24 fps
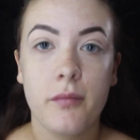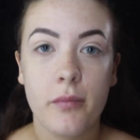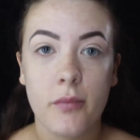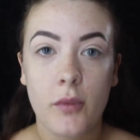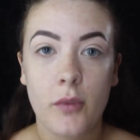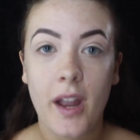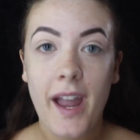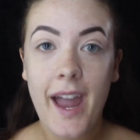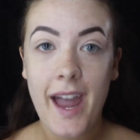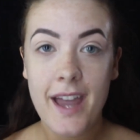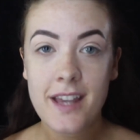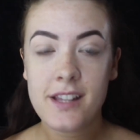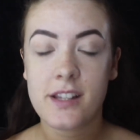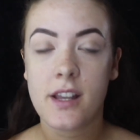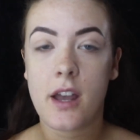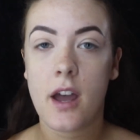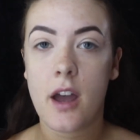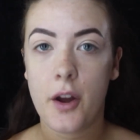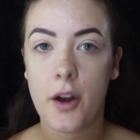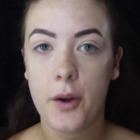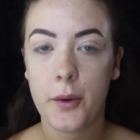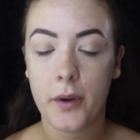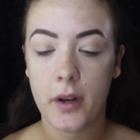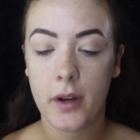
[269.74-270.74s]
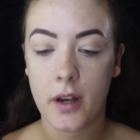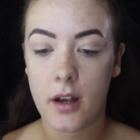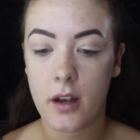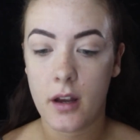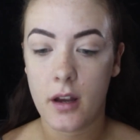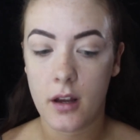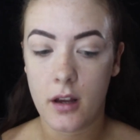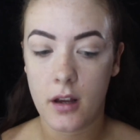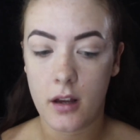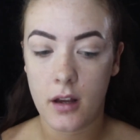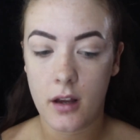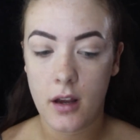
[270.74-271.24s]
Okay, so
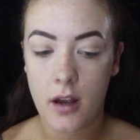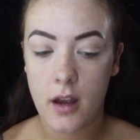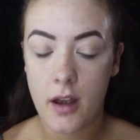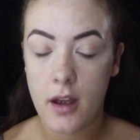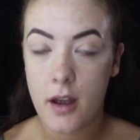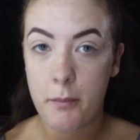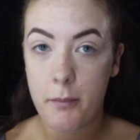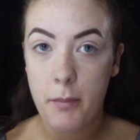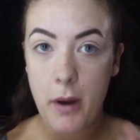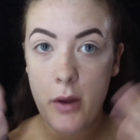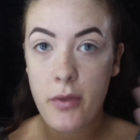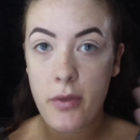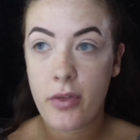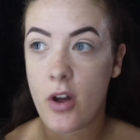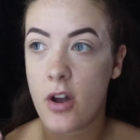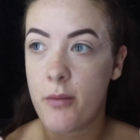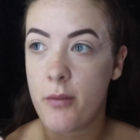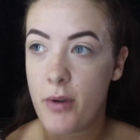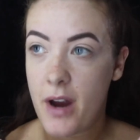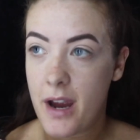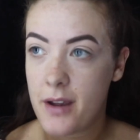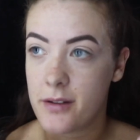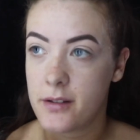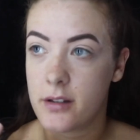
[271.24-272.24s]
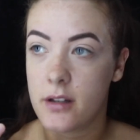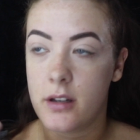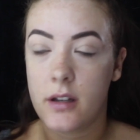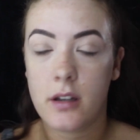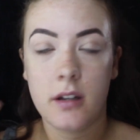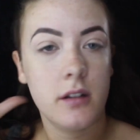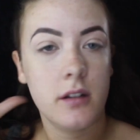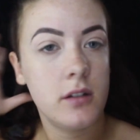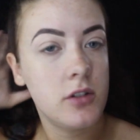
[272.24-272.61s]
both eyebrows are